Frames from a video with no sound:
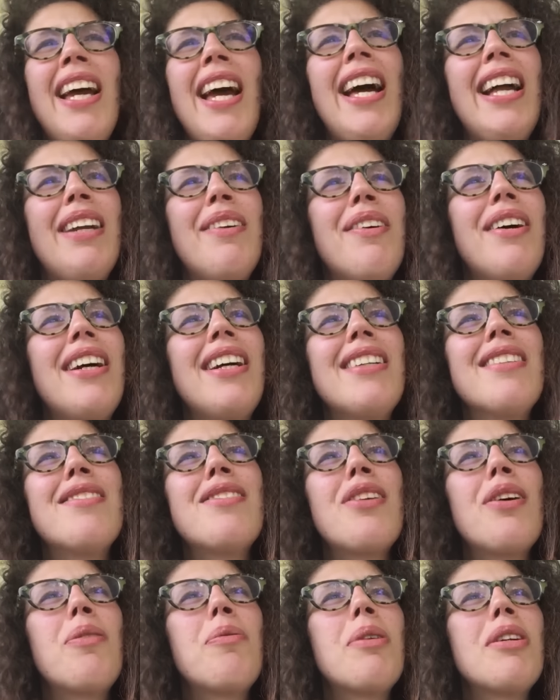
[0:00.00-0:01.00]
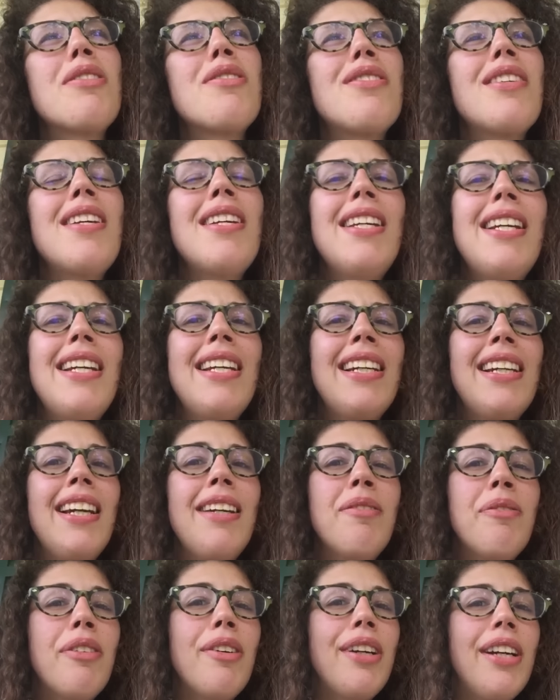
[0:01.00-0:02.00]
Anyway, so we're sitting
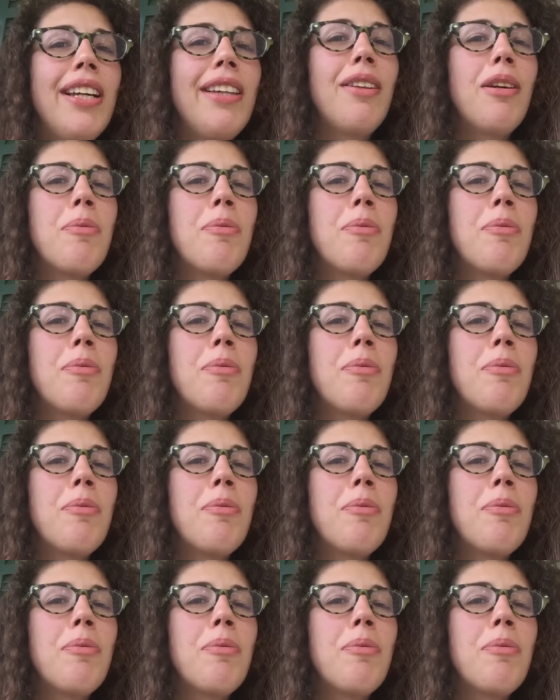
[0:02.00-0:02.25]
in friggin'